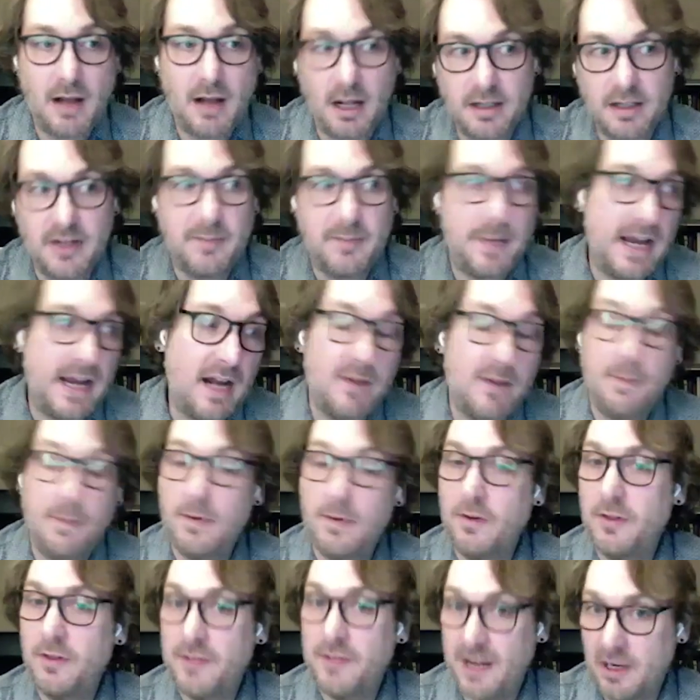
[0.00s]
cognitive
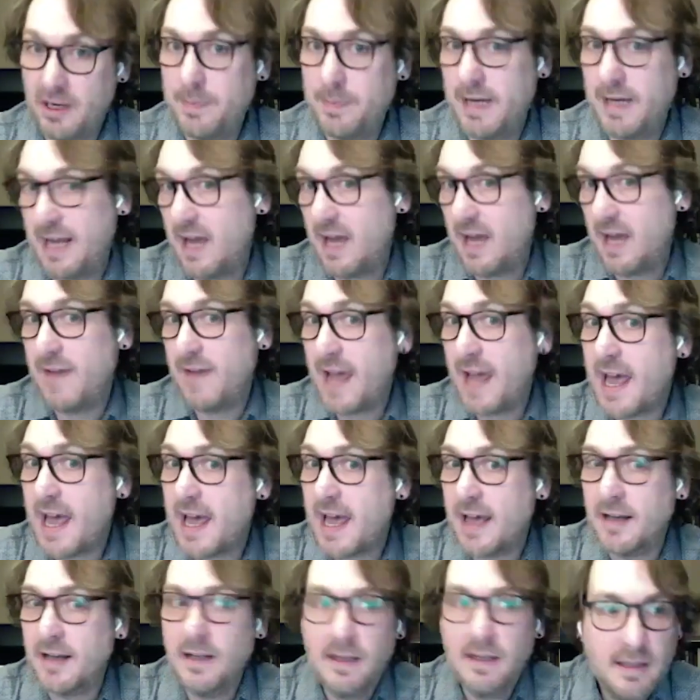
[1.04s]
behavioral therapy have
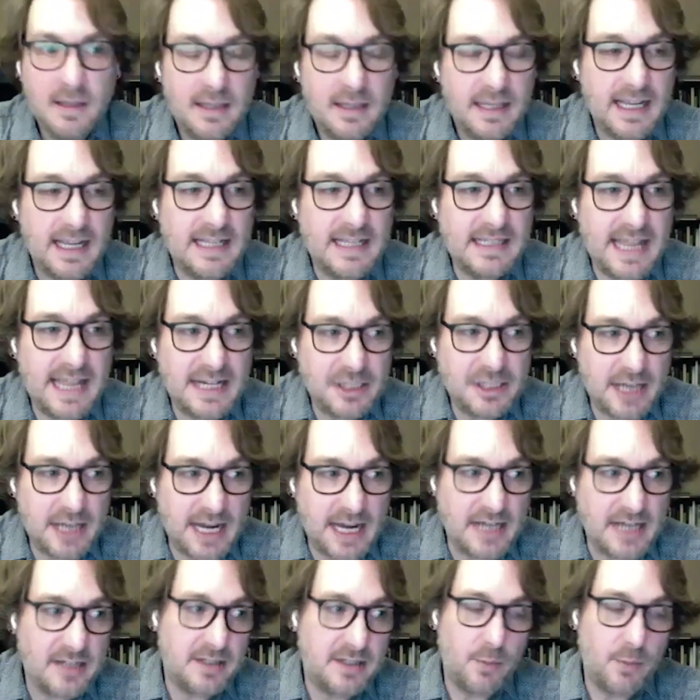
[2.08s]
had is they
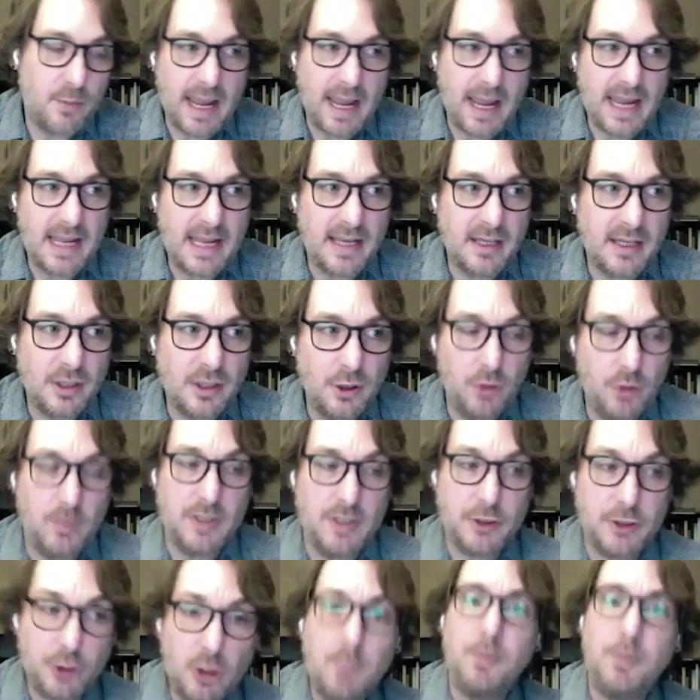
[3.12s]
change the way you
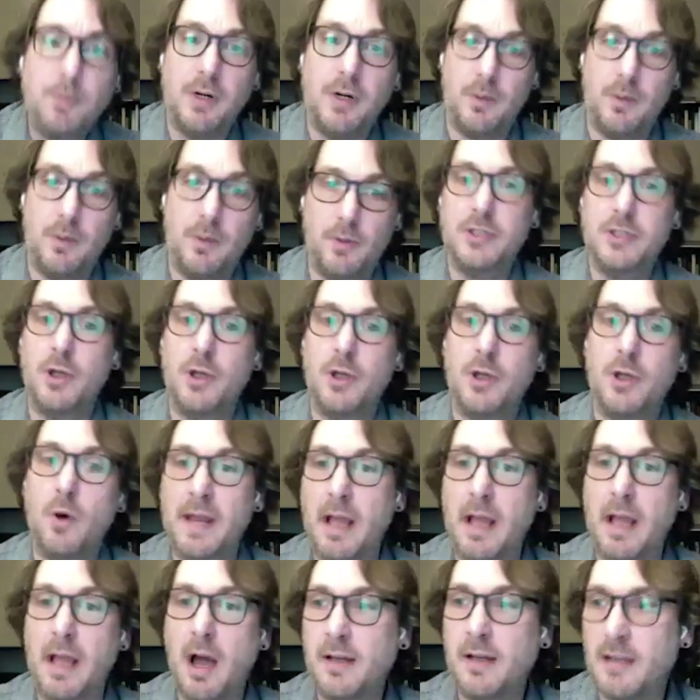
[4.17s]
interpret what's
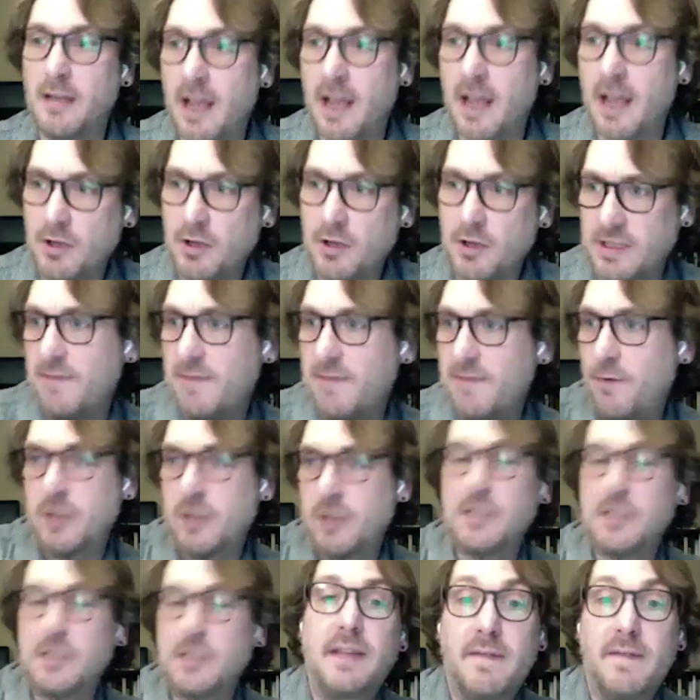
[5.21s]
going on. Of course, they
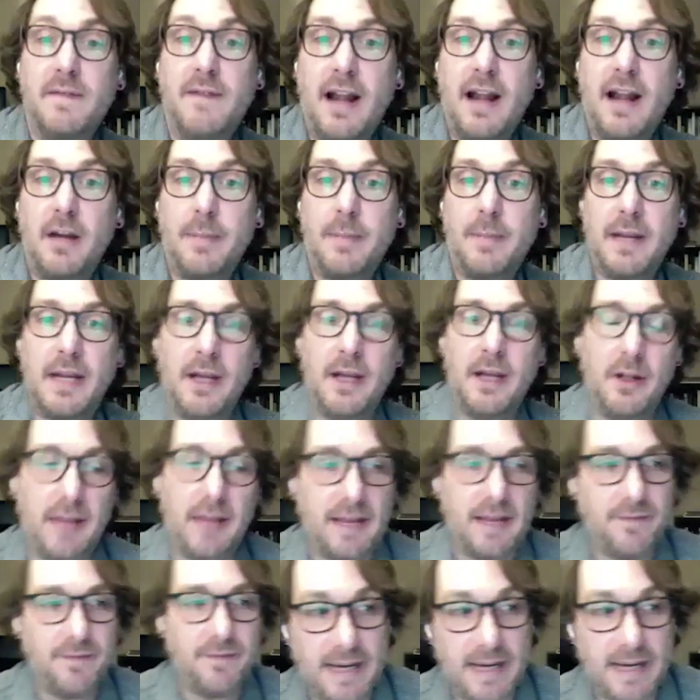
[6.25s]
focus on the environment.
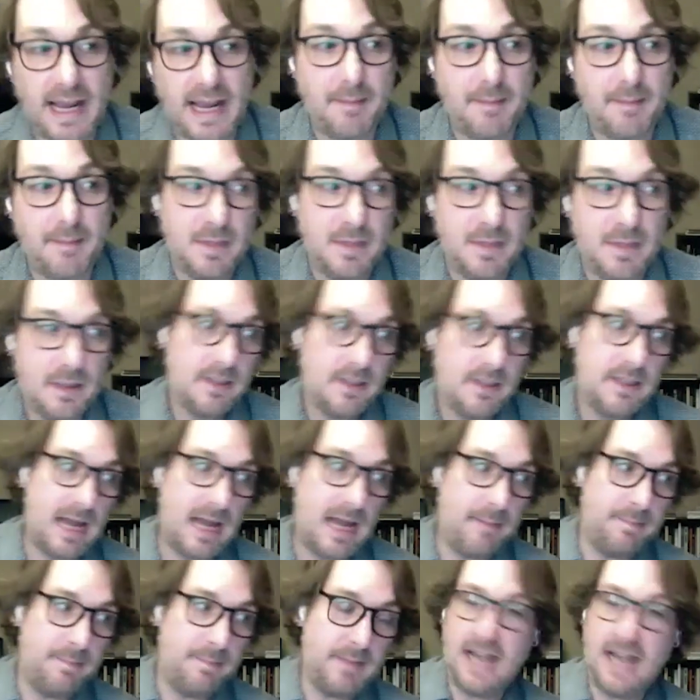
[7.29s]
Like for me, I'm
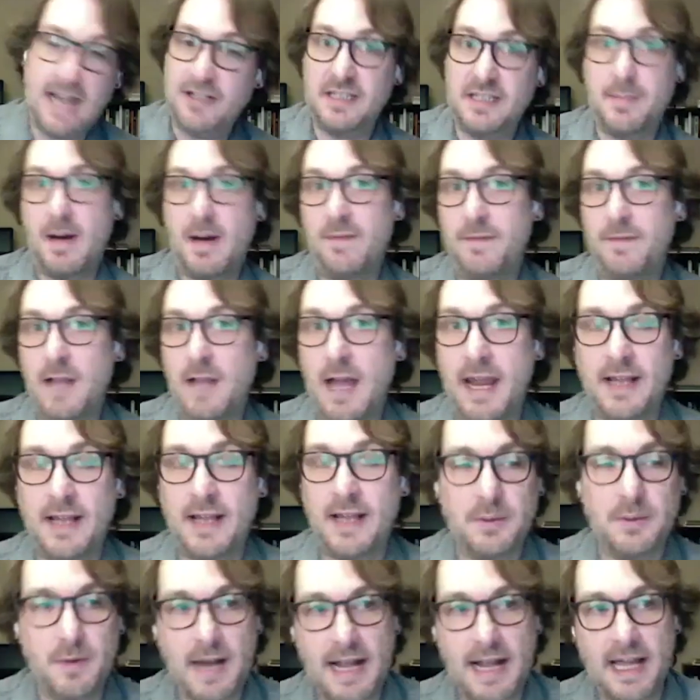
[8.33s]
anxious about
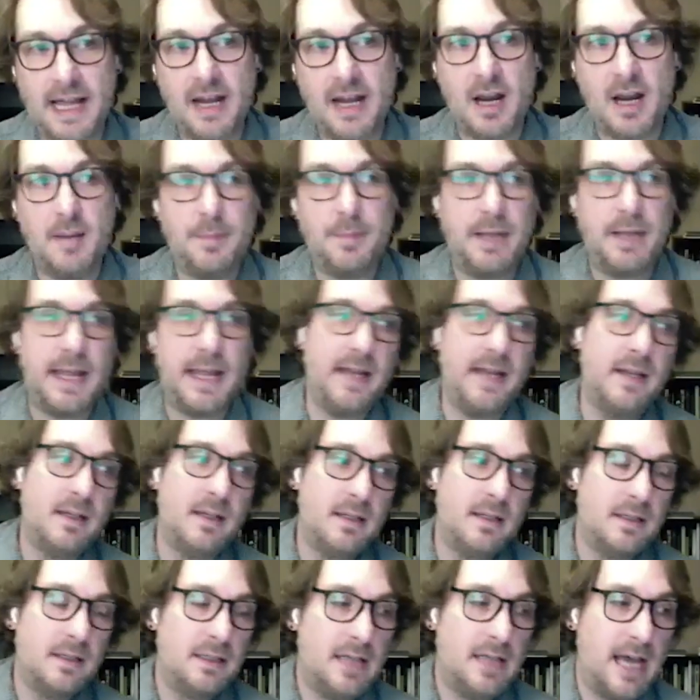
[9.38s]
flying, so when I get on a plane,
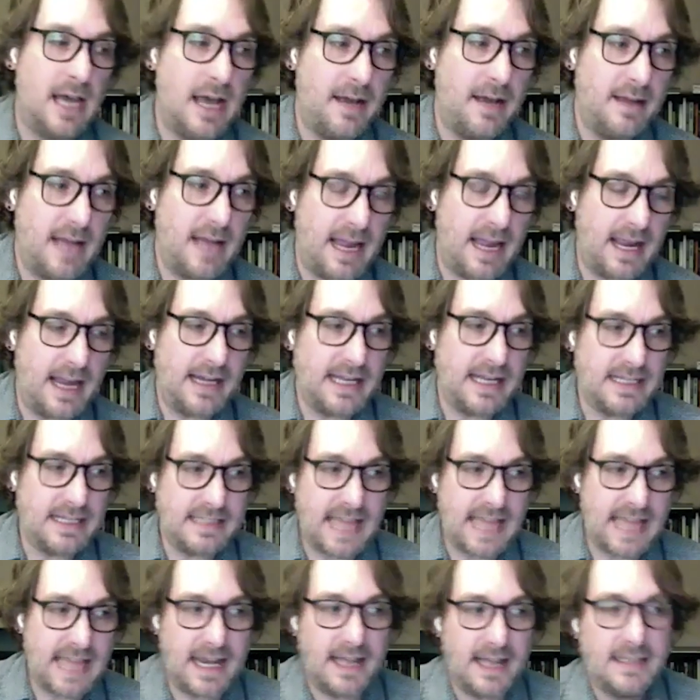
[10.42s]
I need
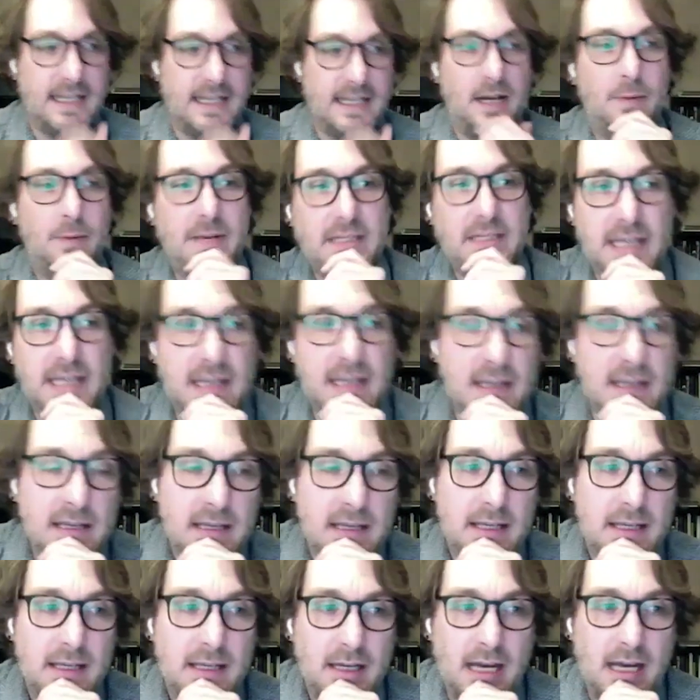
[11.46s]
Xanax and a whiskey
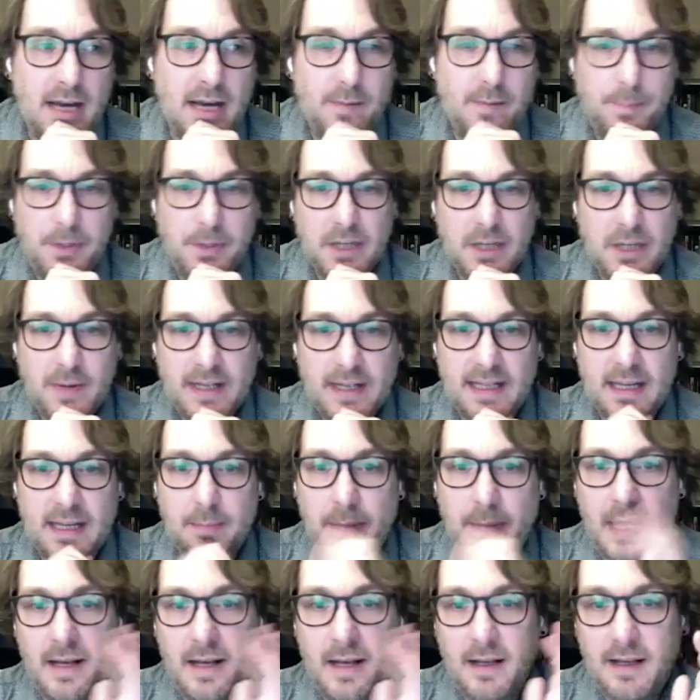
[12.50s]
pretty quickly.
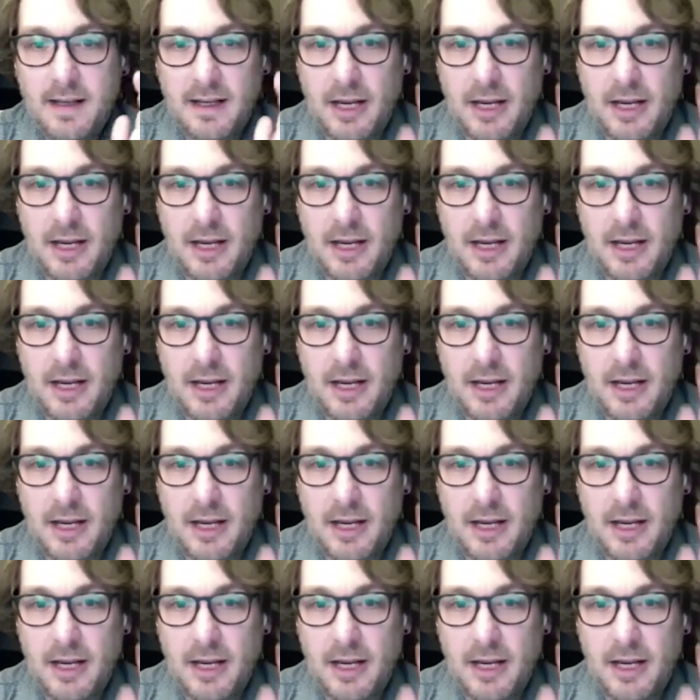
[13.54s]
But